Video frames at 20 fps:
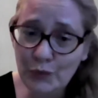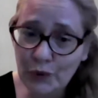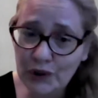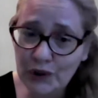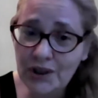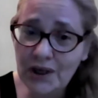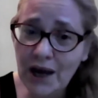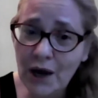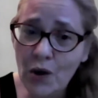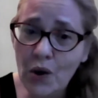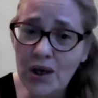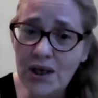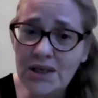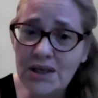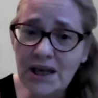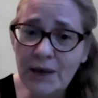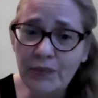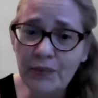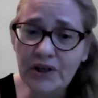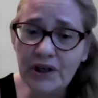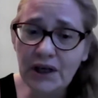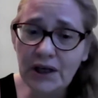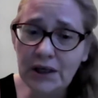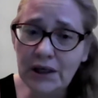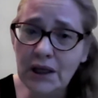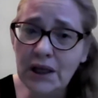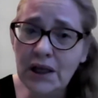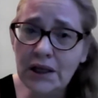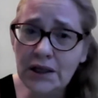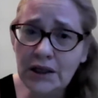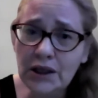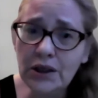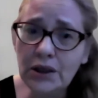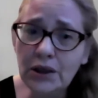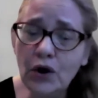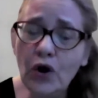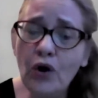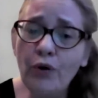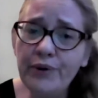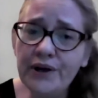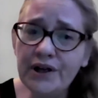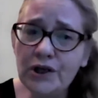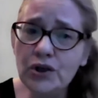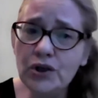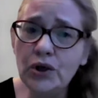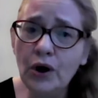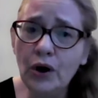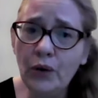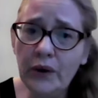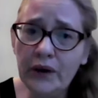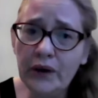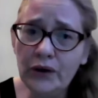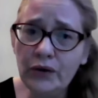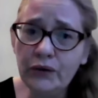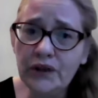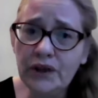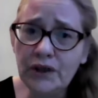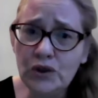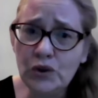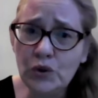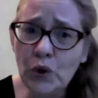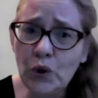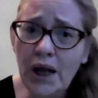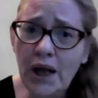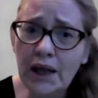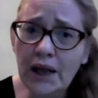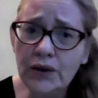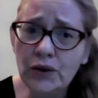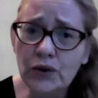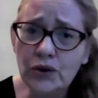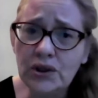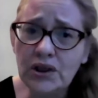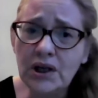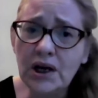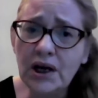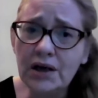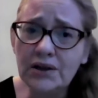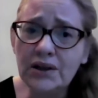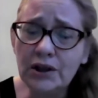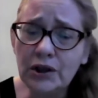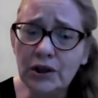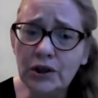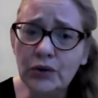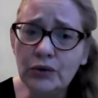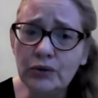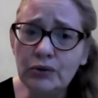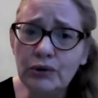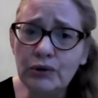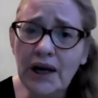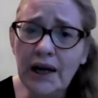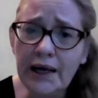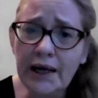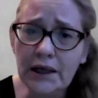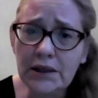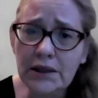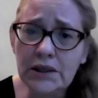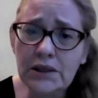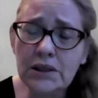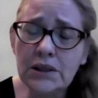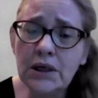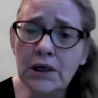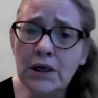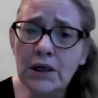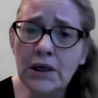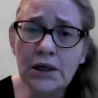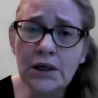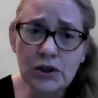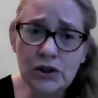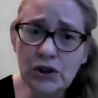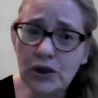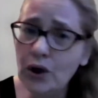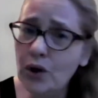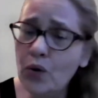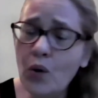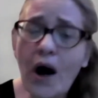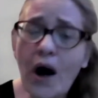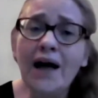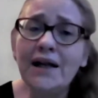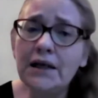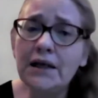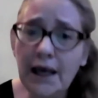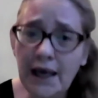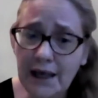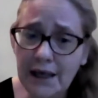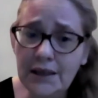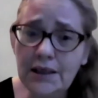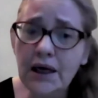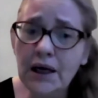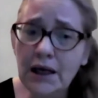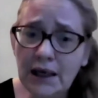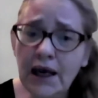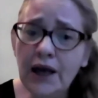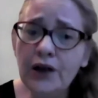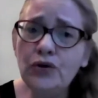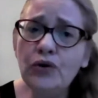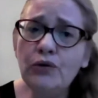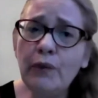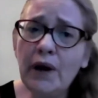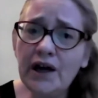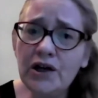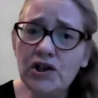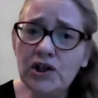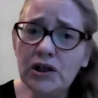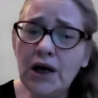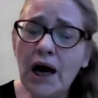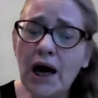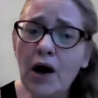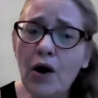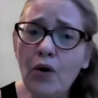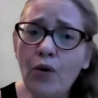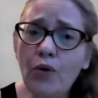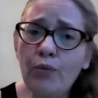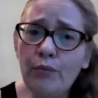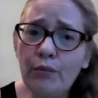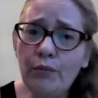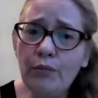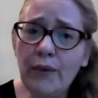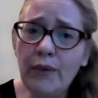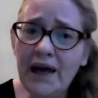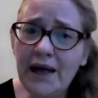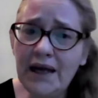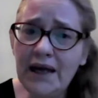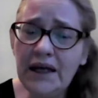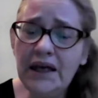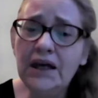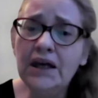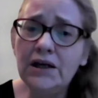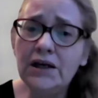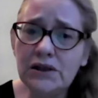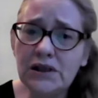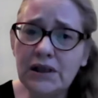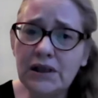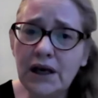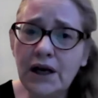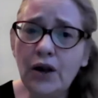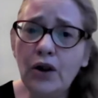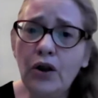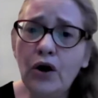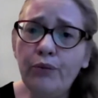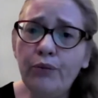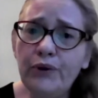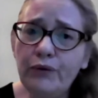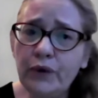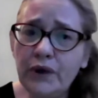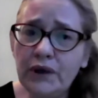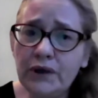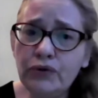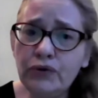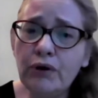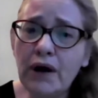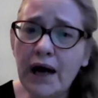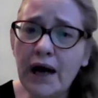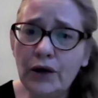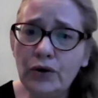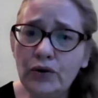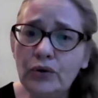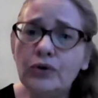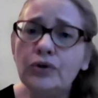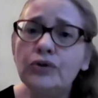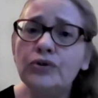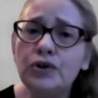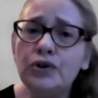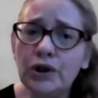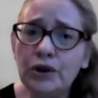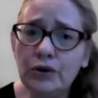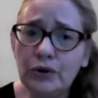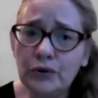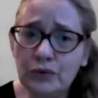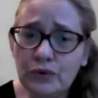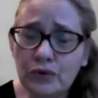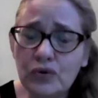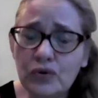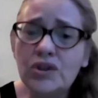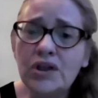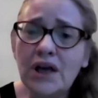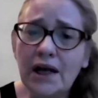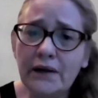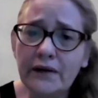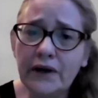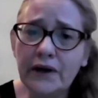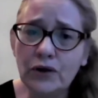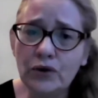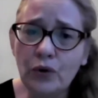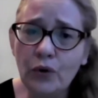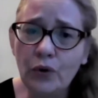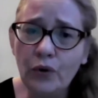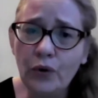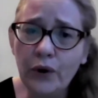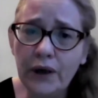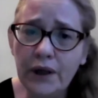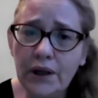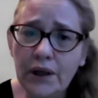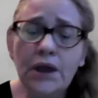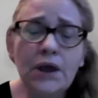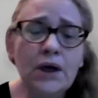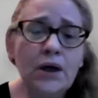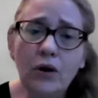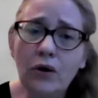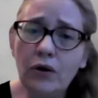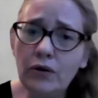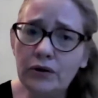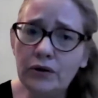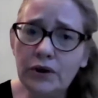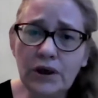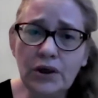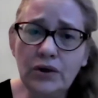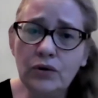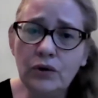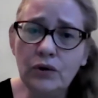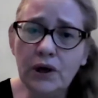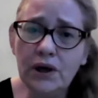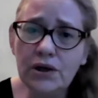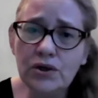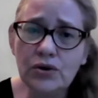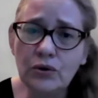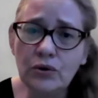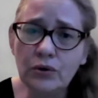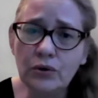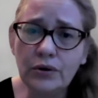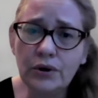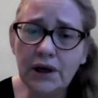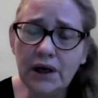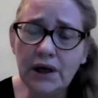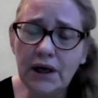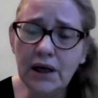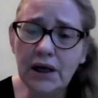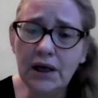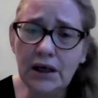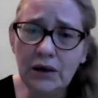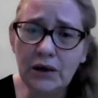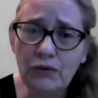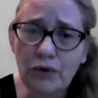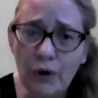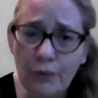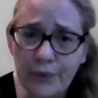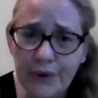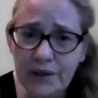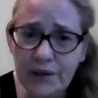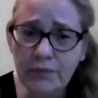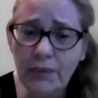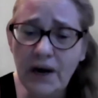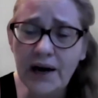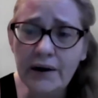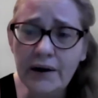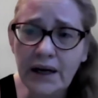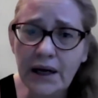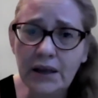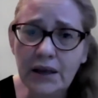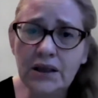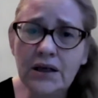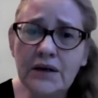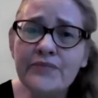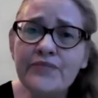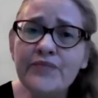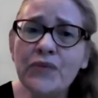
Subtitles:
what now is happening, the company is going to Venezuela to start the new drillings. So, and can you imagine how many years their lobby will try to continue to sell that oil on the US or in European market?